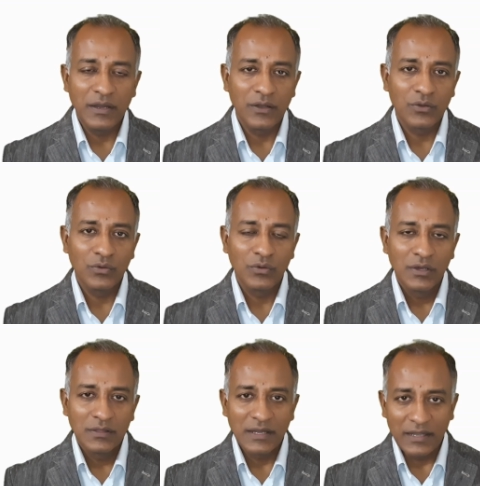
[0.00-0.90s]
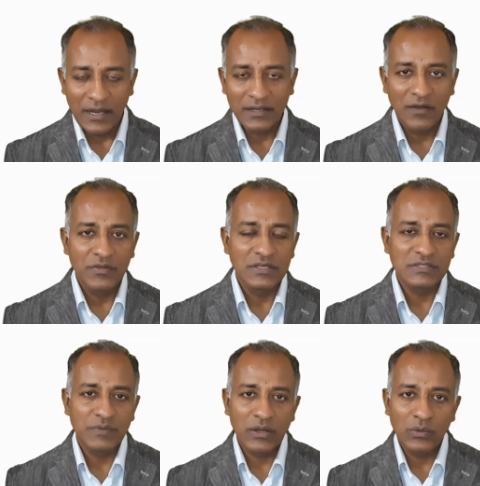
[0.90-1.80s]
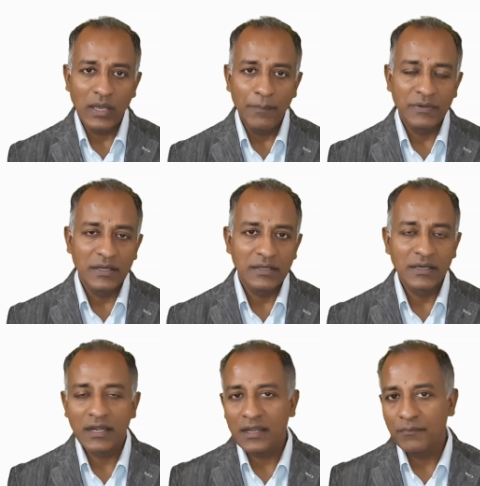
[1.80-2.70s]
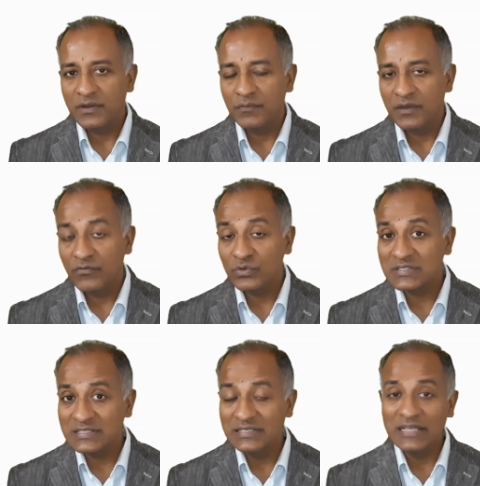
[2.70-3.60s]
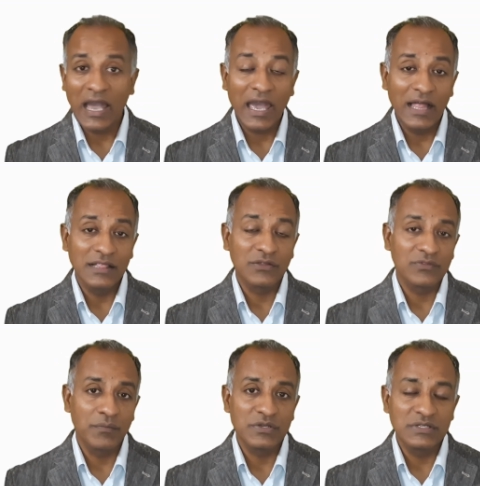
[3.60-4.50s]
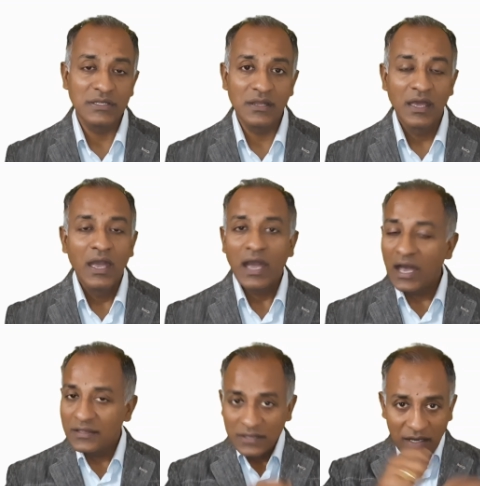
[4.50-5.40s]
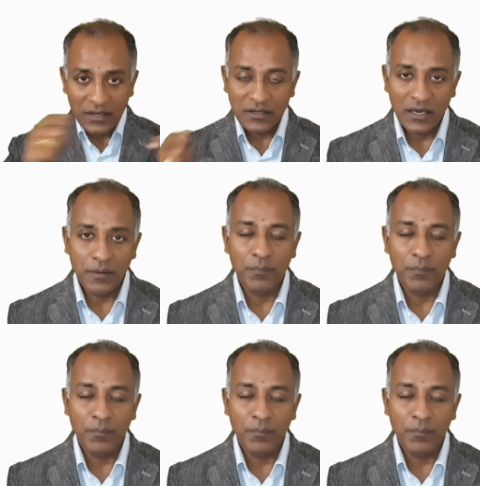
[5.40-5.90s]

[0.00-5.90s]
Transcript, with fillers: into the data with respect to MTTR and MTBF to see the health of the machine and the entire